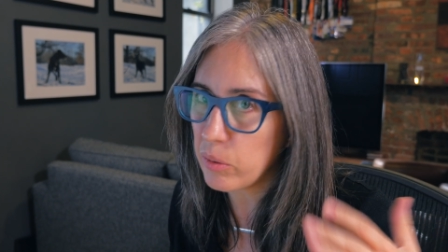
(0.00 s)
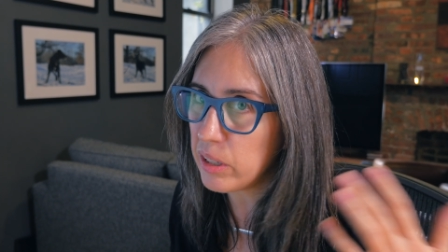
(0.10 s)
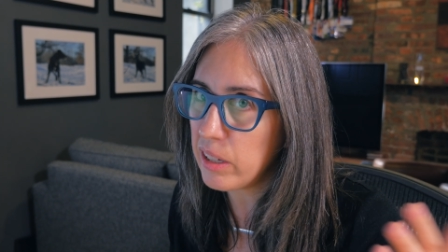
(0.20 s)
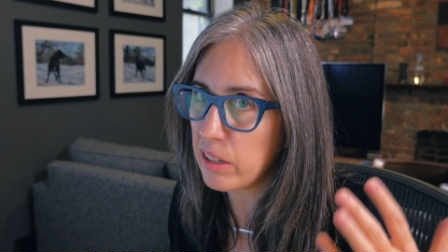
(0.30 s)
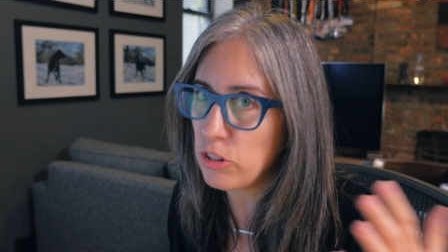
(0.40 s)
We
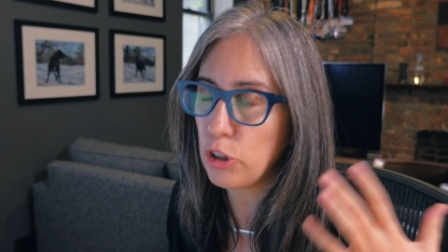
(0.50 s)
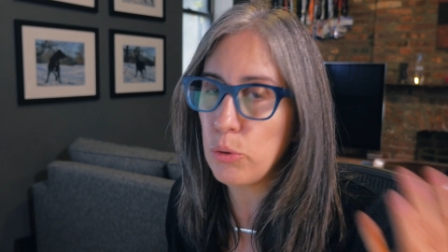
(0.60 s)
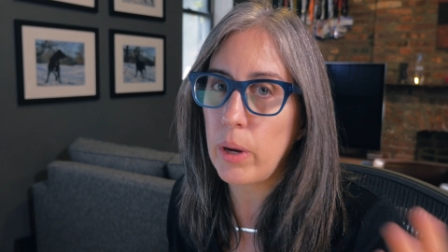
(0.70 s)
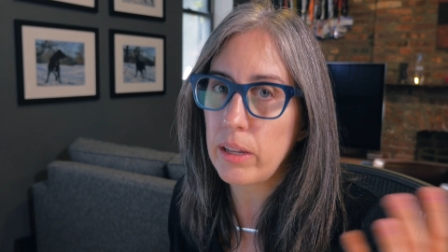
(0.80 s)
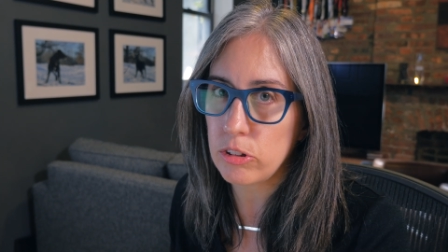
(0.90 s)
need two
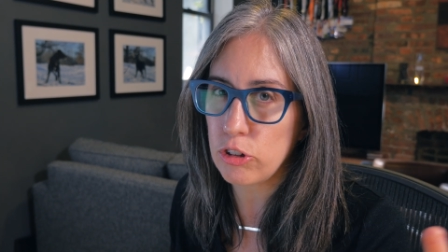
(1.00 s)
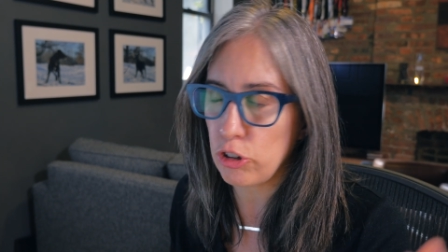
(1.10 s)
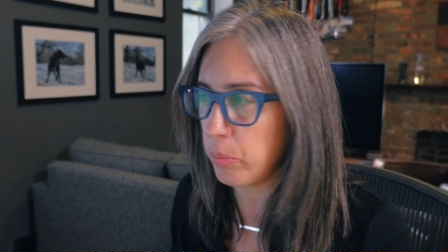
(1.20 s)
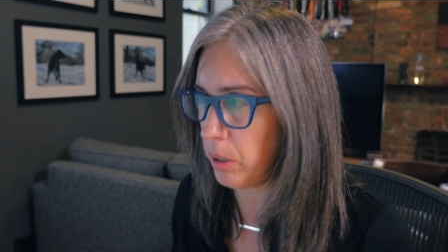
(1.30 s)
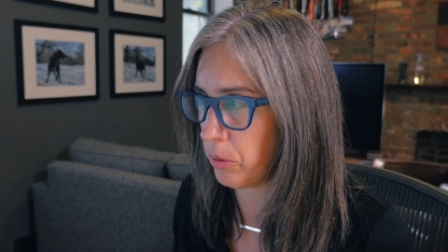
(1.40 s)
ways to
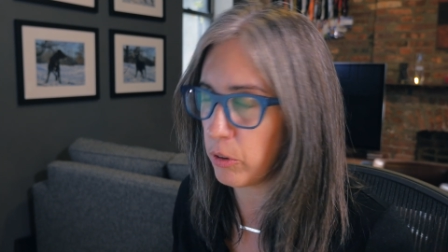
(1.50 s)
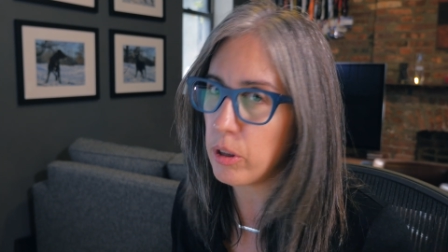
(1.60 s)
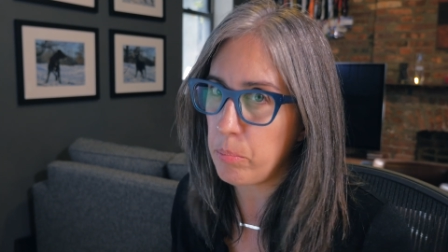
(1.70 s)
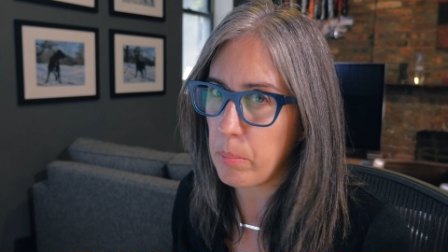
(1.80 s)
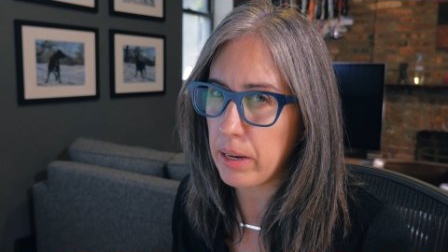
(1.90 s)
show people
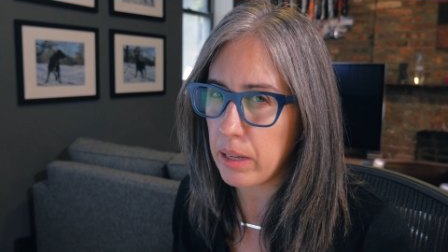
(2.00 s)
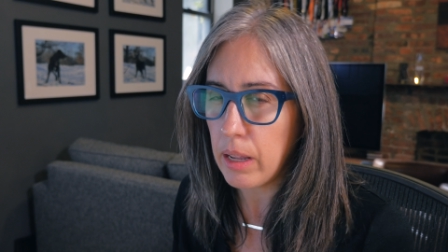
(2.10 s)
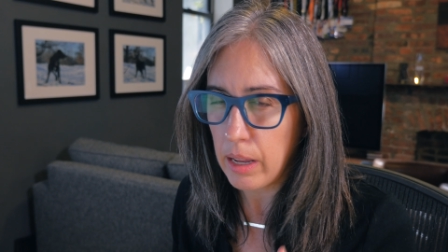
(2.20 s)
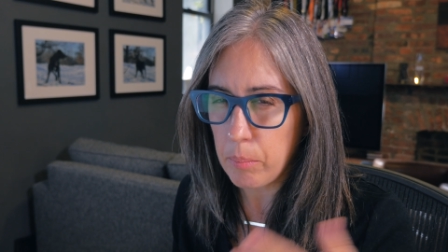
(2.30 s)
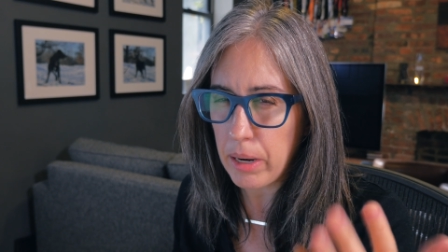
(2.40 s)
in many,
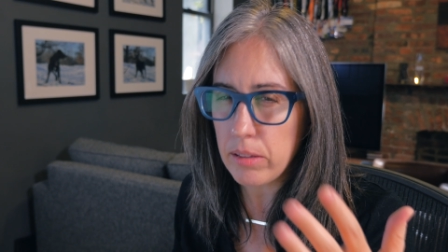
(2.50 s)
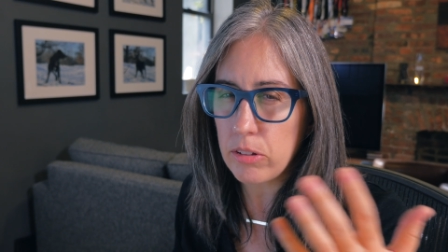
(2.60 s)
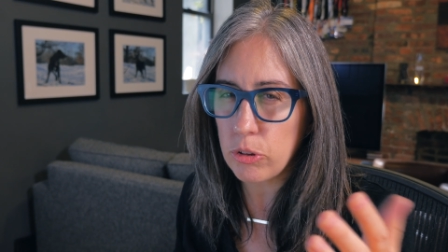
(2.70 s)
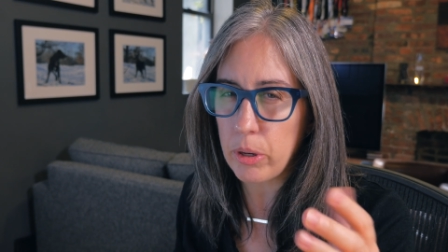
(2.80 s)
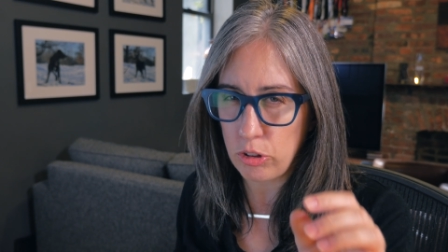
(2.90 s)
many
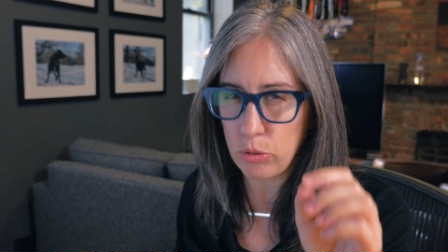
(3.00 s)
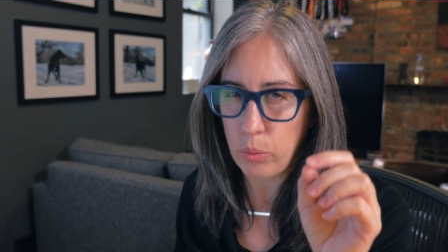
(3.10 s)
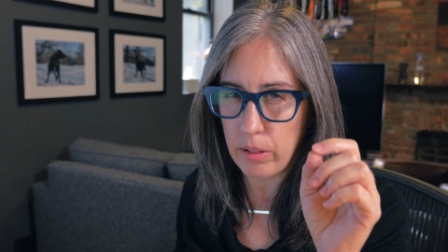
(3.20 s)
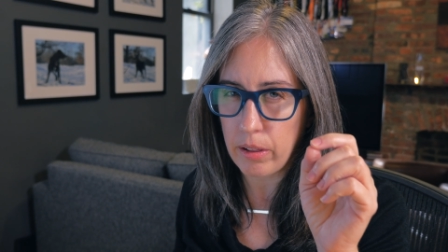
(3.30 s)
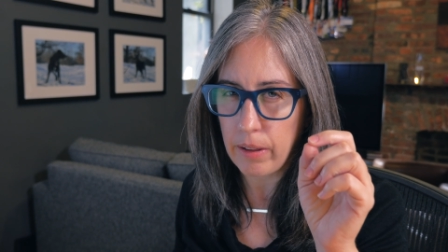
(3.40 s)
situations.
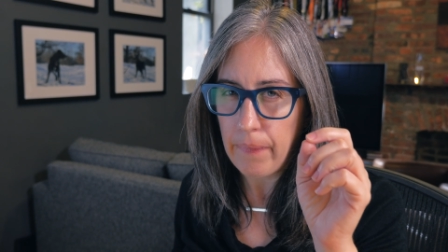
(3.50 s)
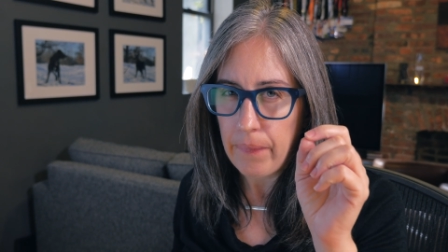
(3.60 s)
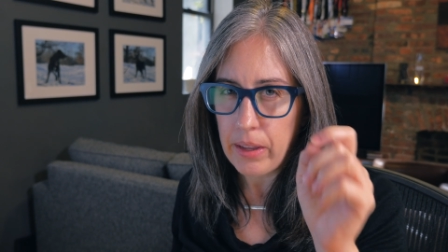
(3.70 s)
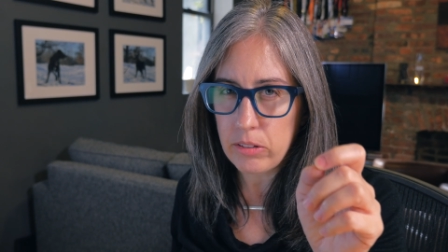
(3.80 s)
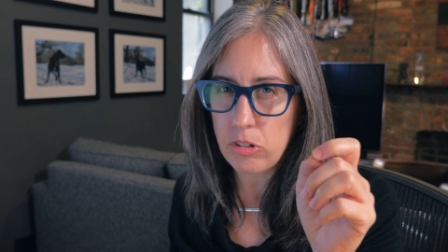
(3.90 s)
One of the
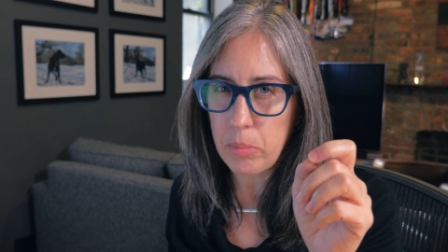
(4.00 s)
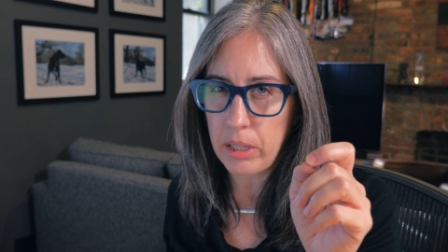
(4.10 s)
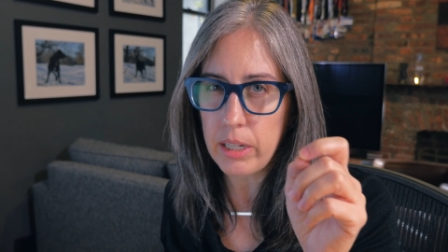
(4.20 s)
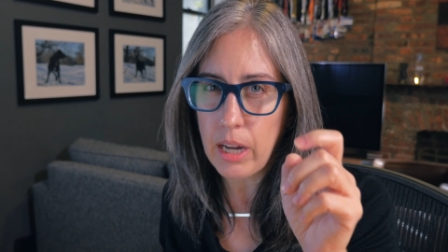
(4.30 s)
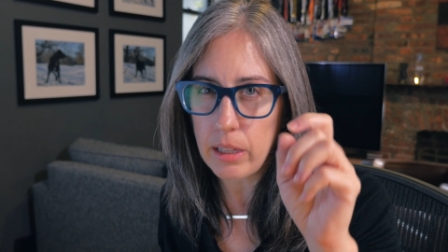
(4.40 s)

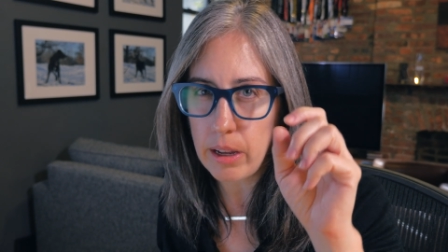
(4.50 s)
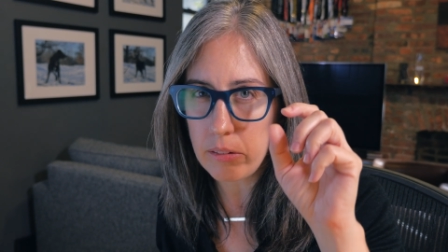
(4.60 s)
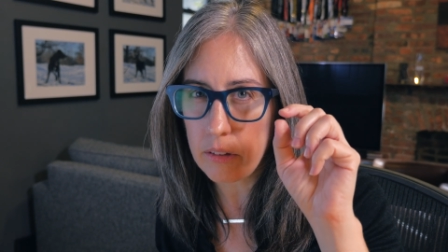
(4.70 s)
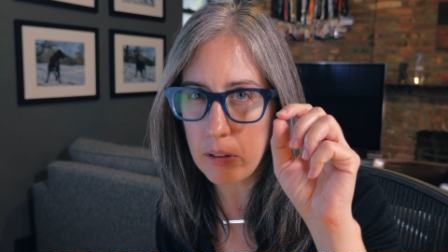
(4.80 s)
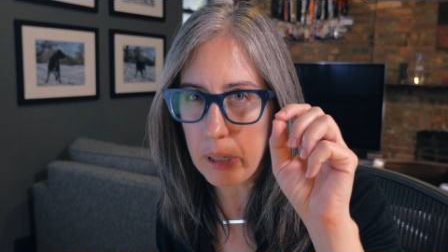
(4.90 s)
accessibility
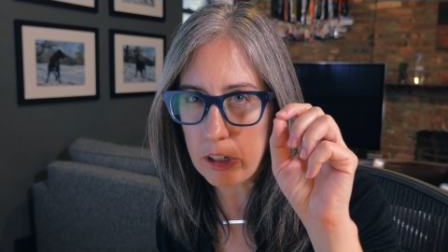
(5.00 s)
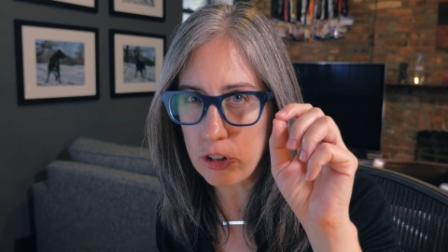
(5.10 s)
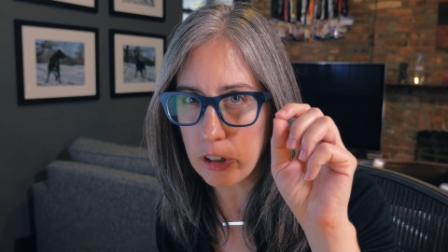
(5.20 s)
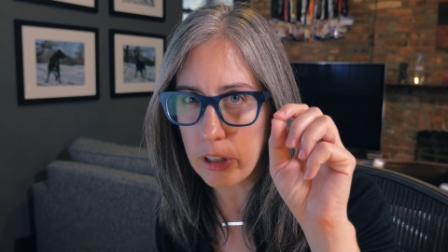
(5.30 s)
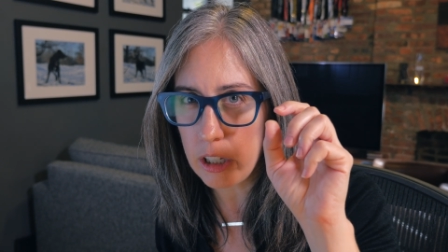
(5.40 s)
guidelines is to make
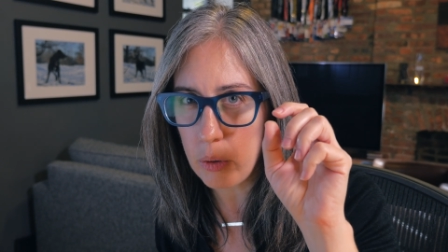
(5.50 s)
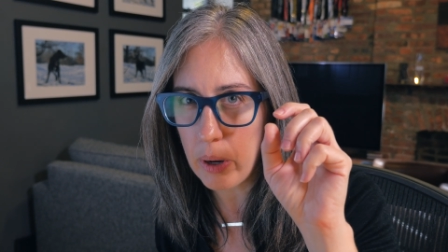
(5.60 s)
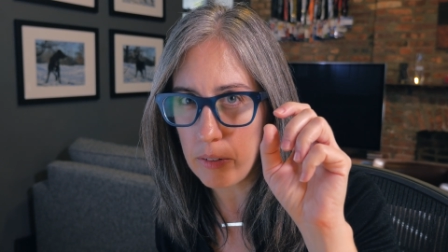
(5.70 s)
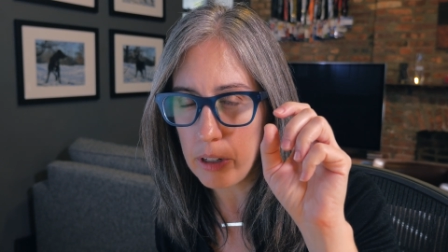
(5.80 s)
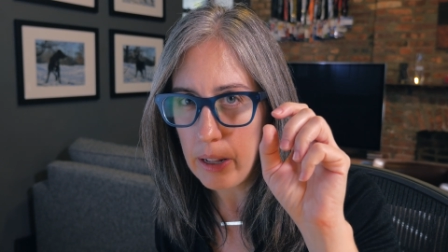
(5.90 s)
sure that you
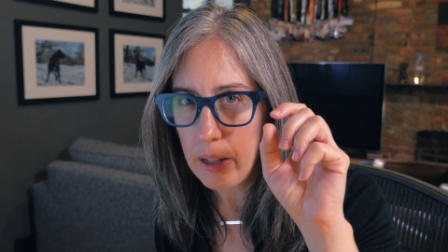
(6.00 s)
have